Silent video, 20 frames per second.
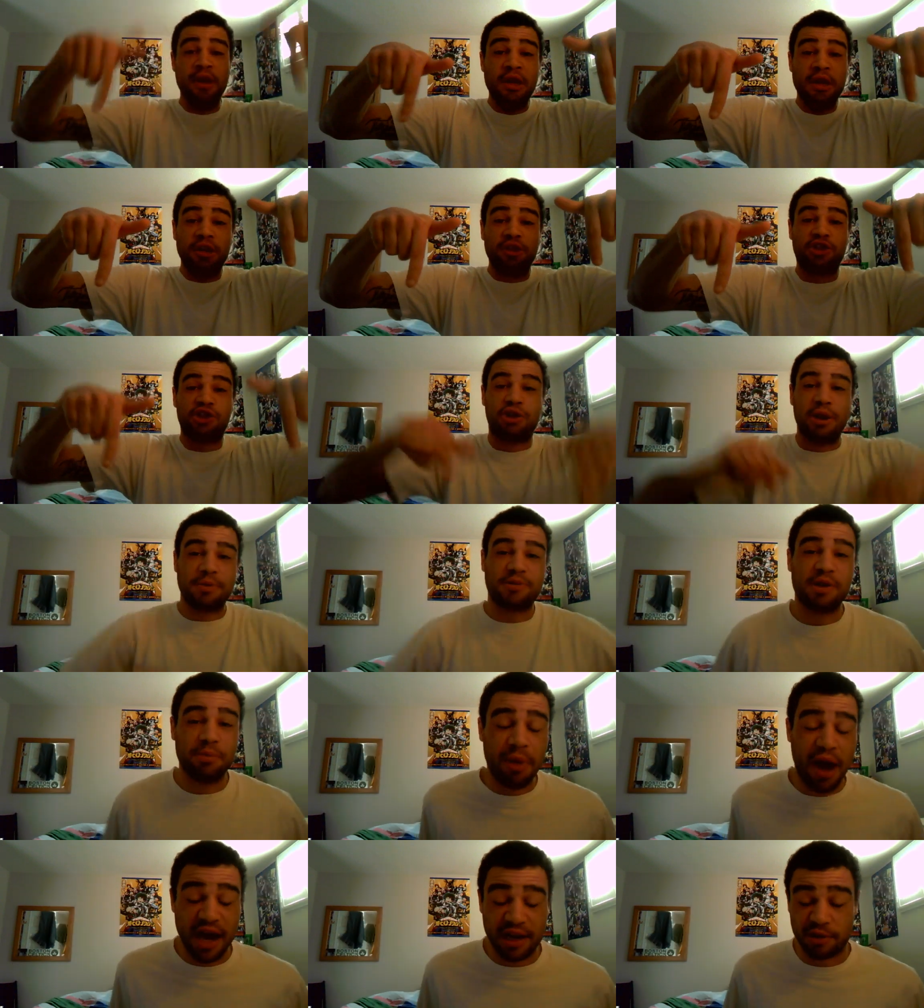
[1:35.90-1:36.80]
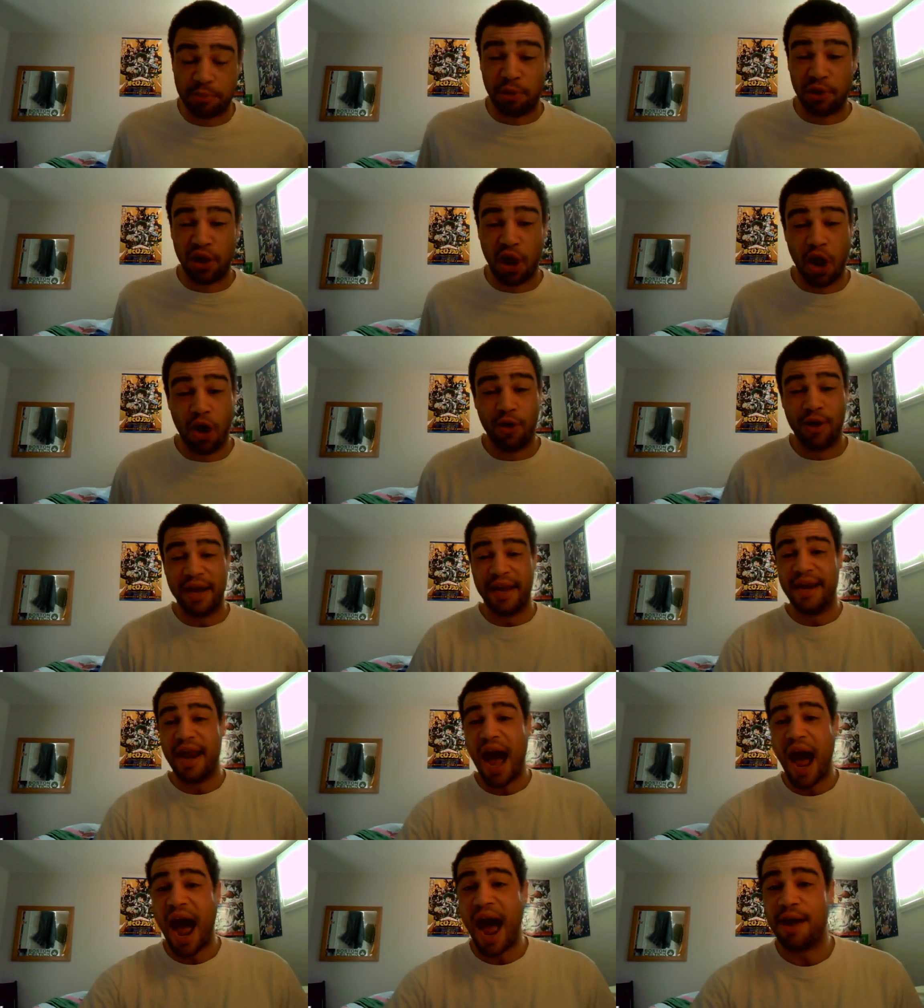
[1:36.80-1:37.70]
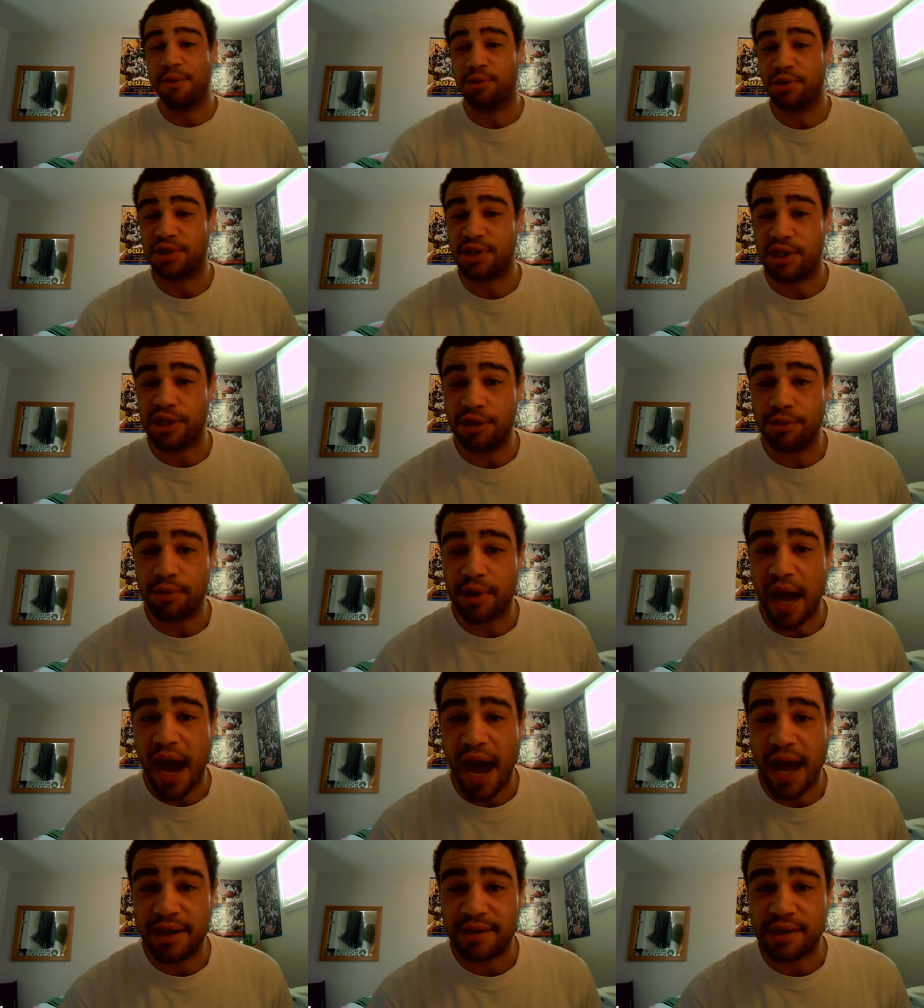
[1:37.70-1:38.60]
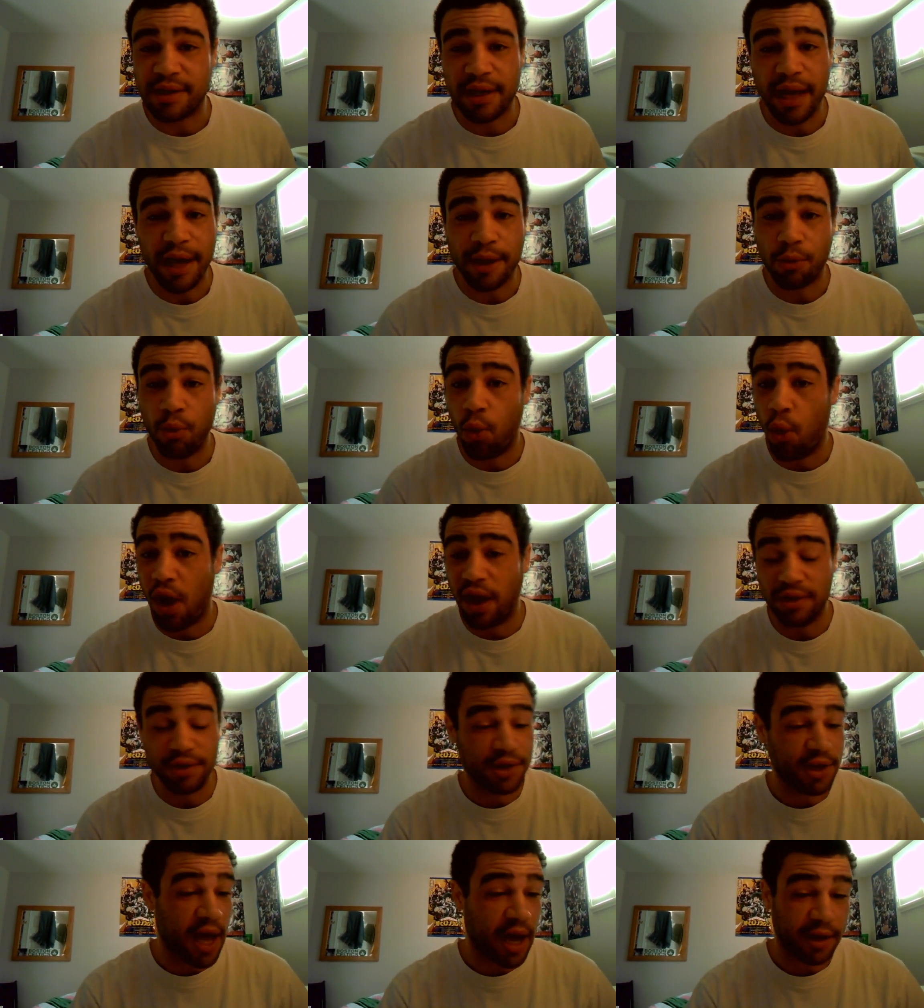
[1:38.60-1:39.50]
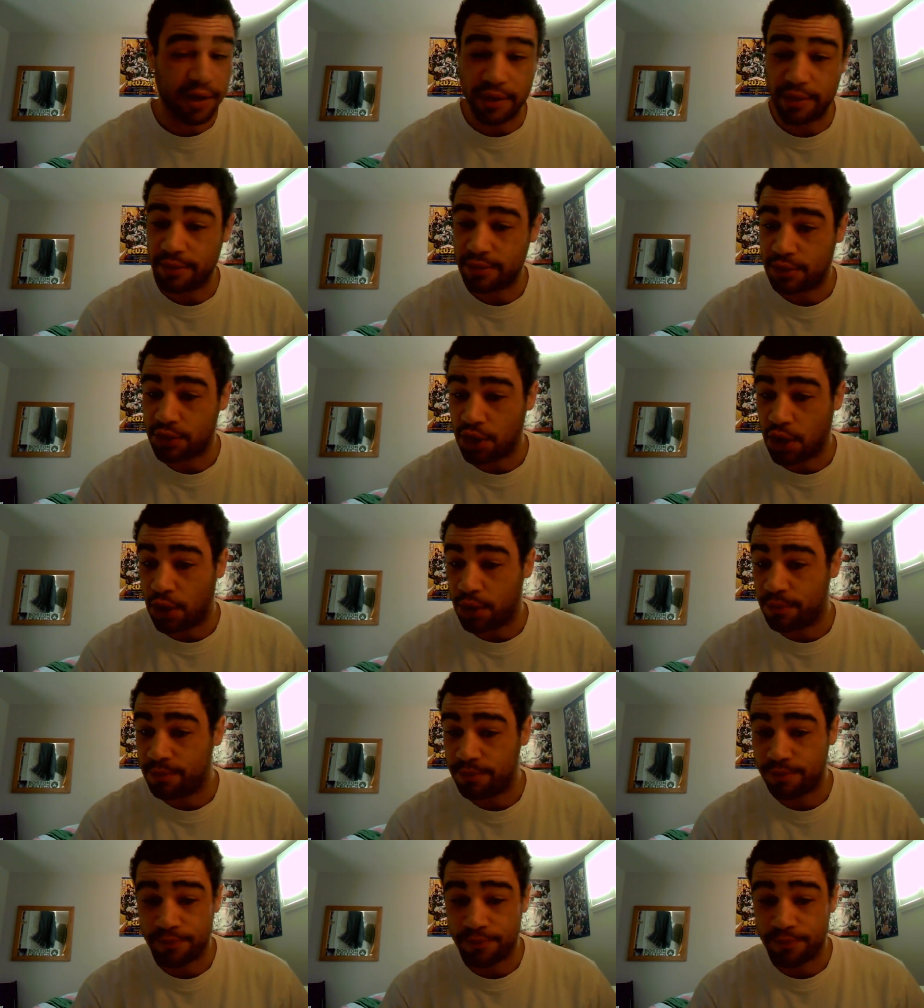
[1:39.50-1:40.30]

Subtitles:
Description box below, and I will see you guys in like 1 second. So,